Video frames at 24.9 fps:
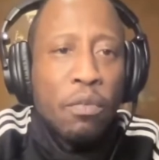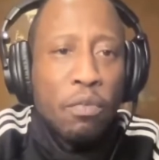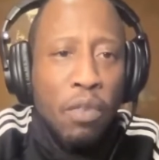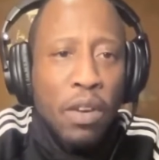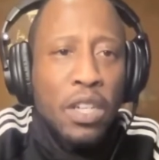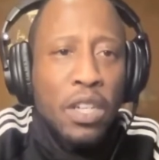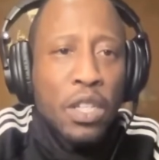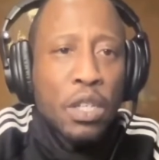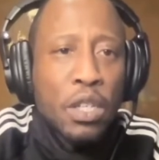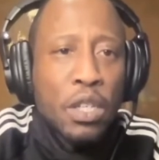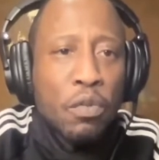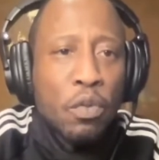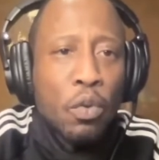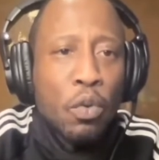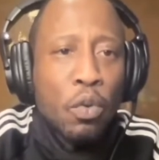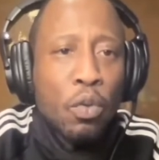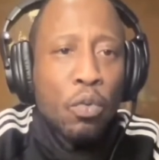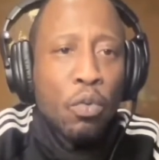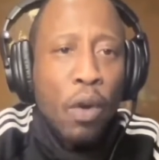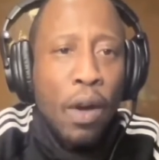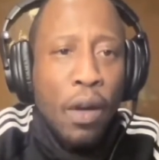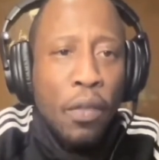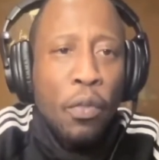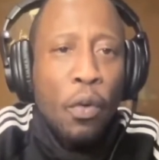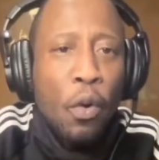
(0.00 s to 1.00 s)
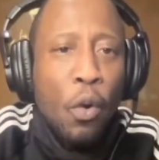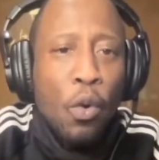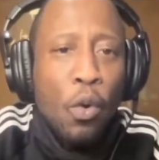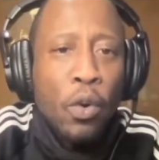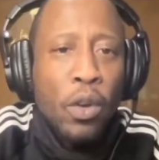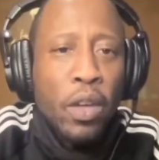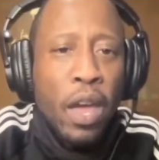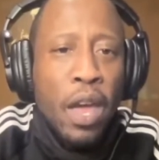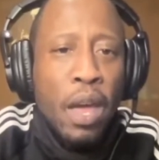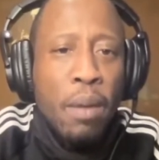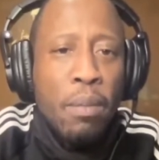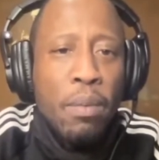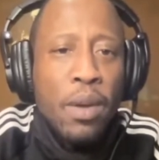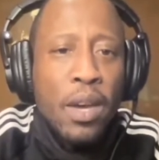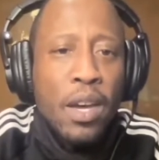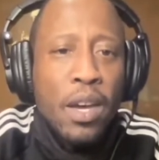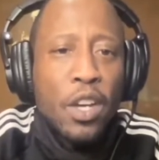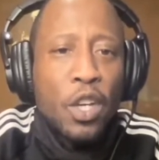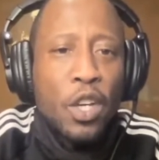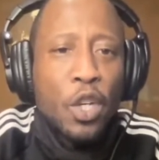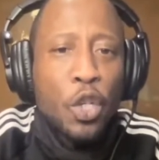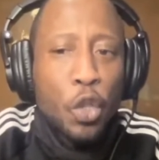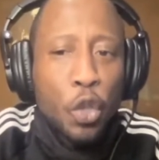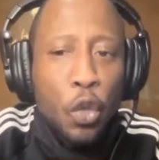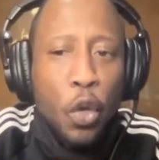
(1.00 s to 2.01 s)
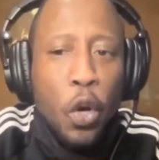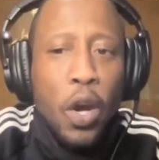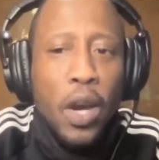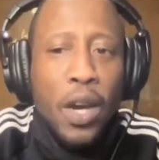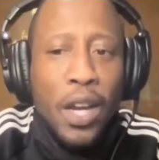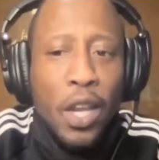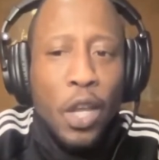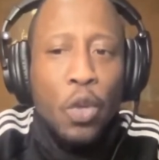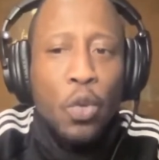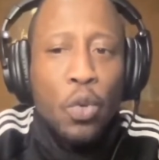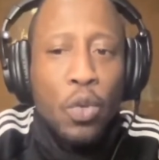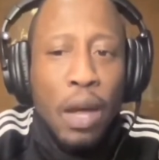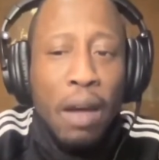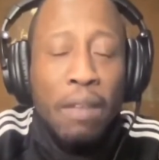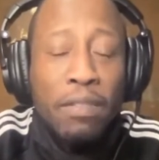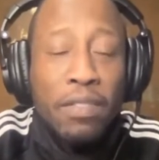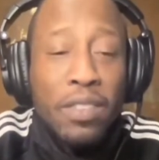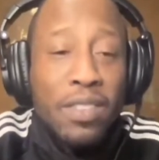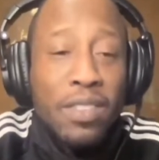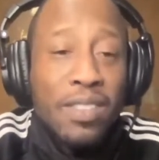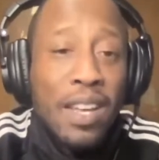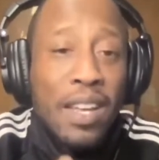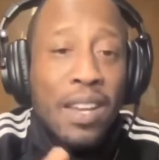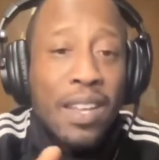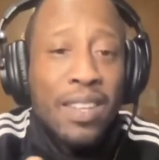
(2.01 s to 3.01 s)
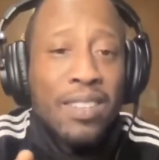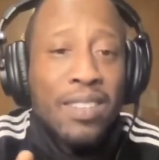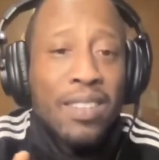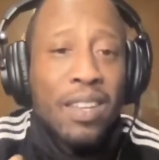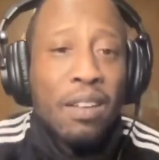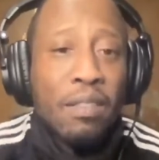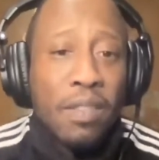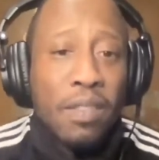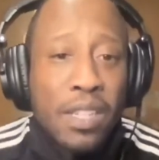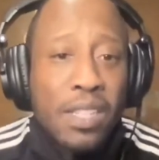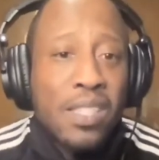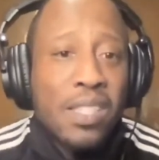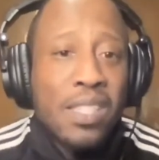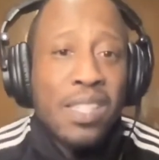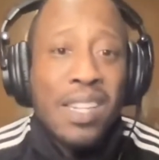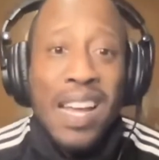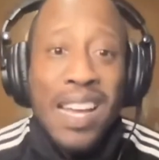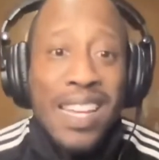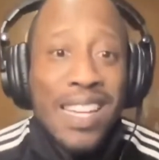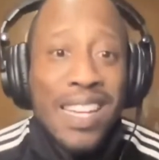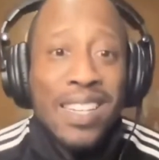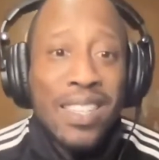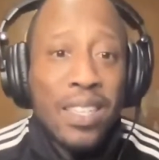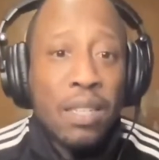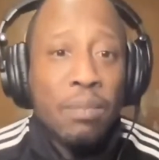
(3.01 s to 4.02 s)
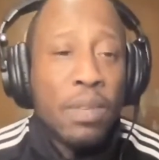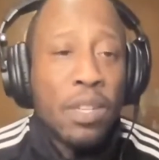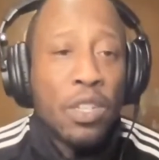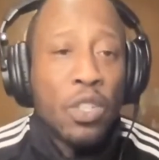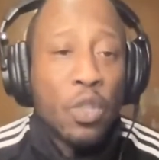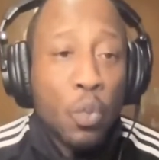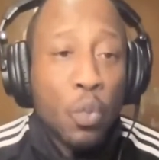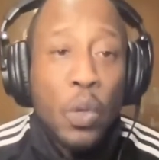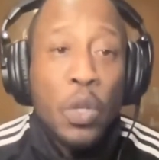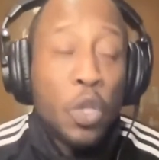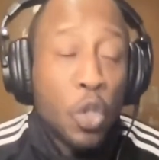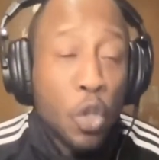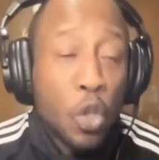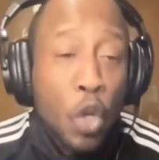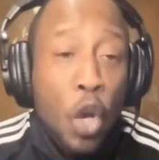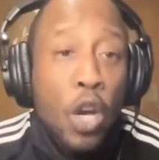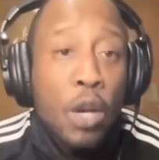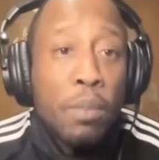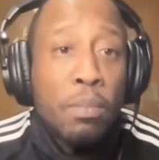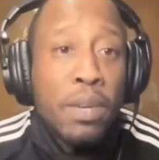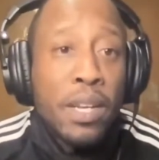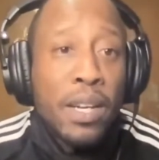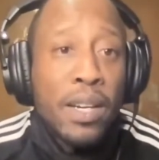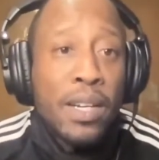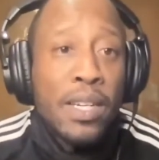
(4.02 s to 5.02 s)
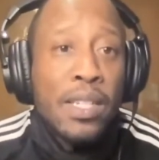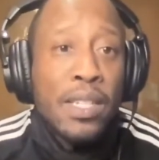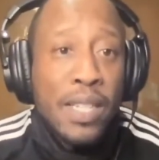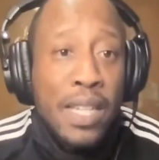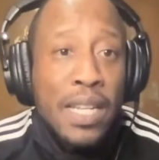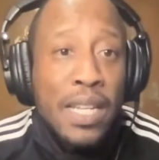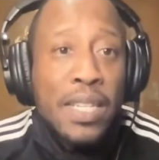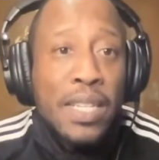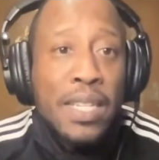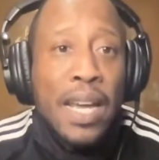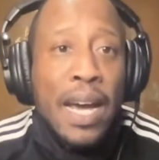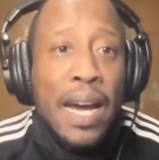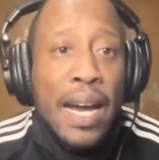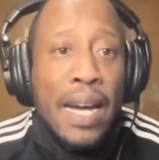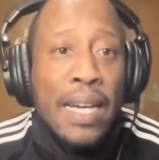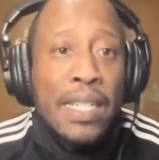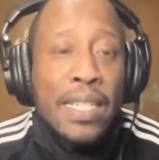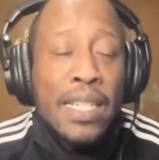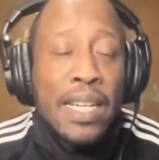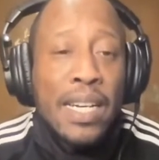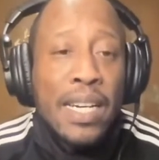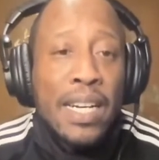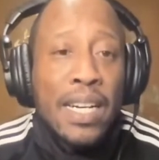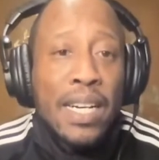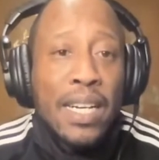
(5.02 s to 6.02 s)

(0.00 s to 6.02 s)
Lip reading: in front of you throughout the whole game, surely you have to say to yourself, listen, I need to be switched on because these guys